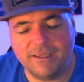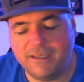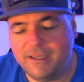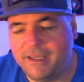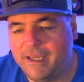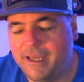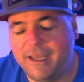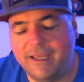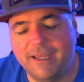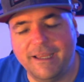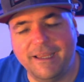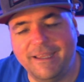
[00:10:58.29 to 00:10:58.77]

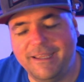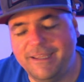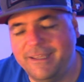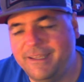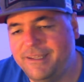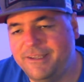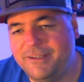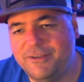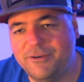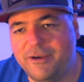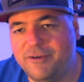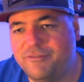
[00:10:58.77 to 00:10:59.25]
uh,
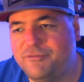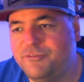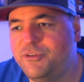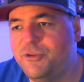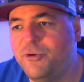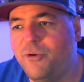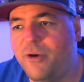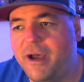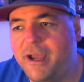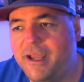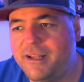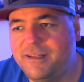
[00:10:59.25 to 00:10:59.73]
you have
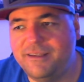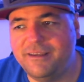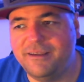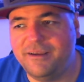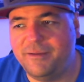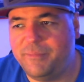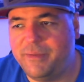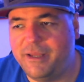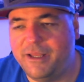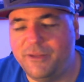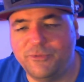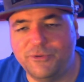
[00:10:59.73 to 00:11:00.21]
no idea,
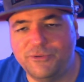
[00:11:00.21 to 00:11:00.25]
man,